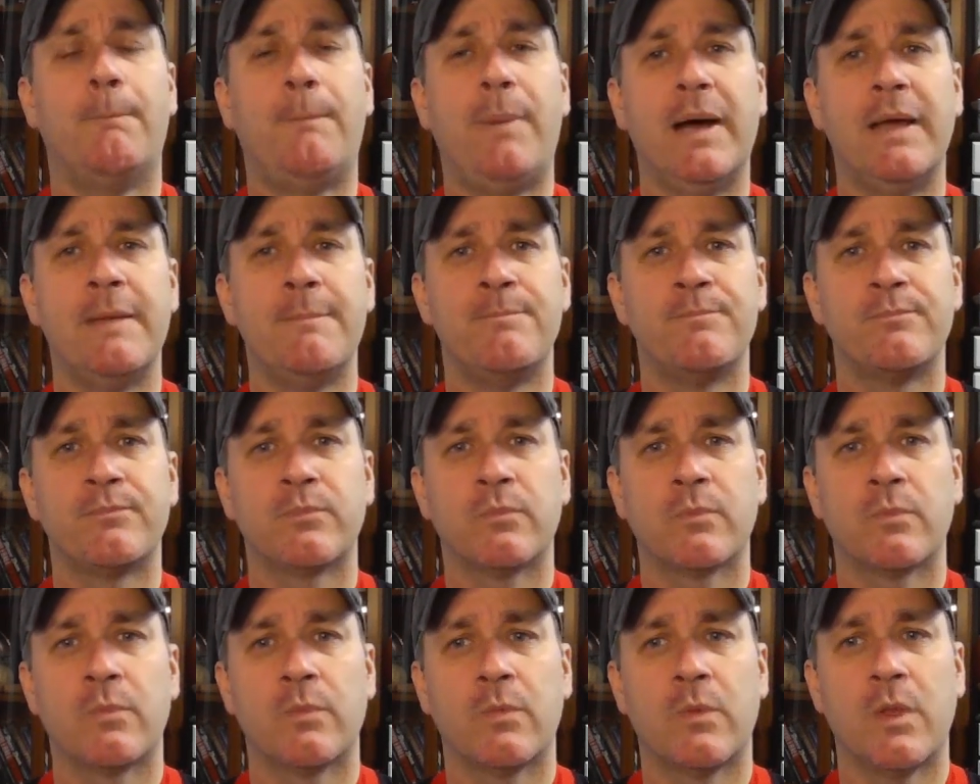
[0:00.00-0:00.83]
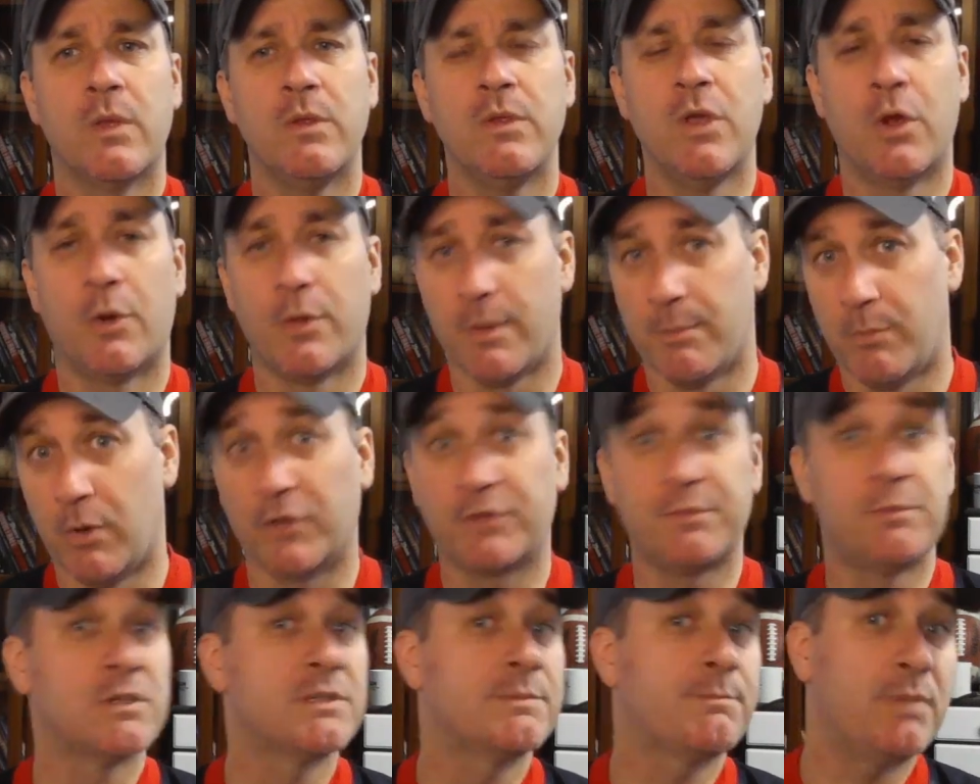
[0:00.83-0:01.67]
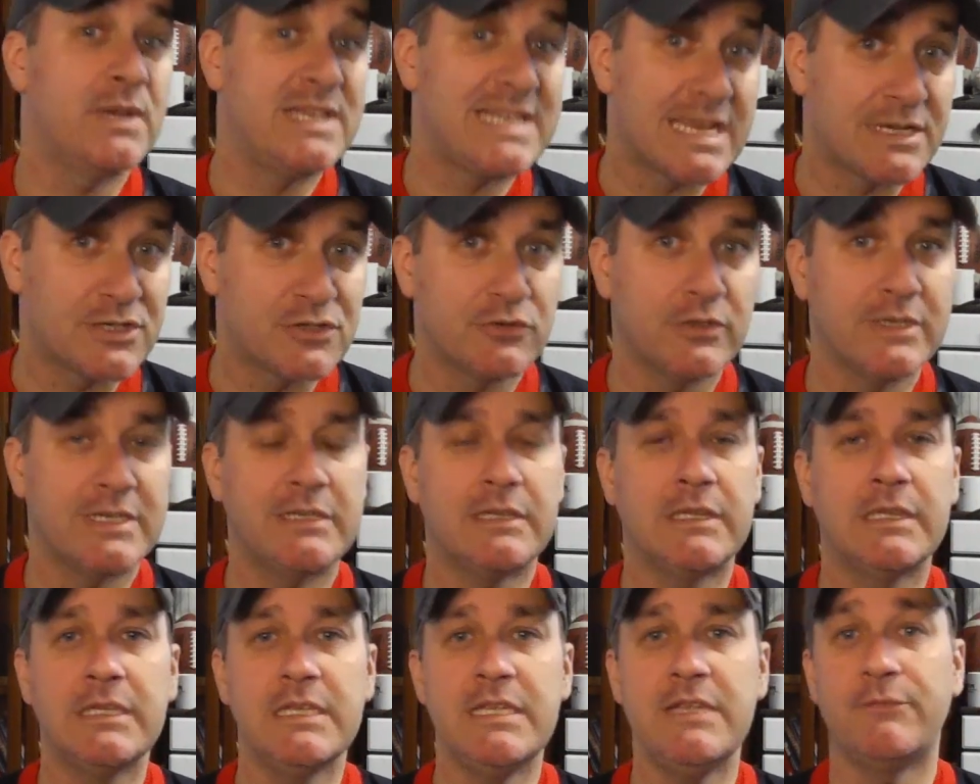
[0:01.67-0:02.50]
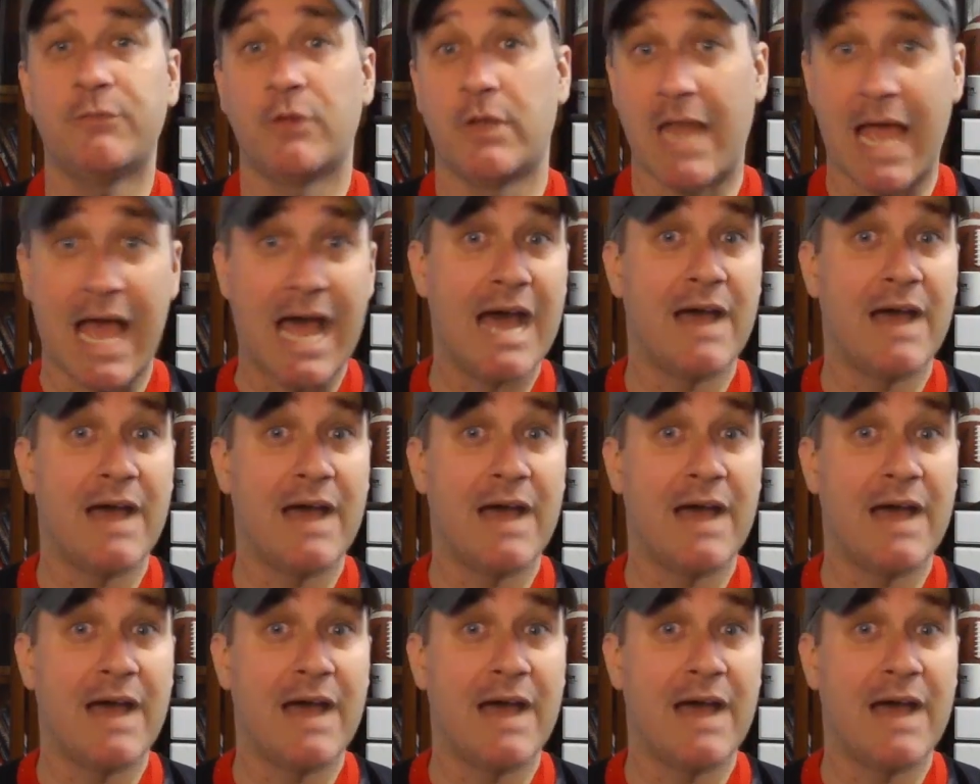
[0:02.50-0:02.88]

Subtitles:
But the Baltimore's potentially Cleveland,